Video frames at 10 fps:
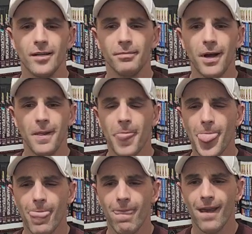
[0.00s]
But
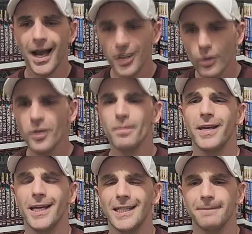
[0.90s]
I know with
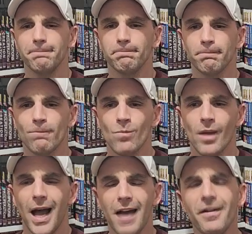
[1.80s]
me,
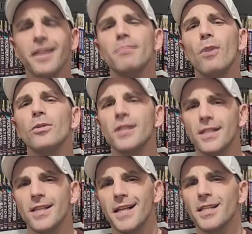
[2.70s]
I've had the most
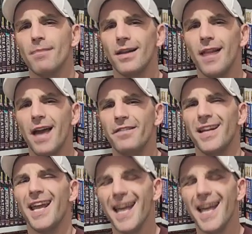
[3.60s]
success in my life in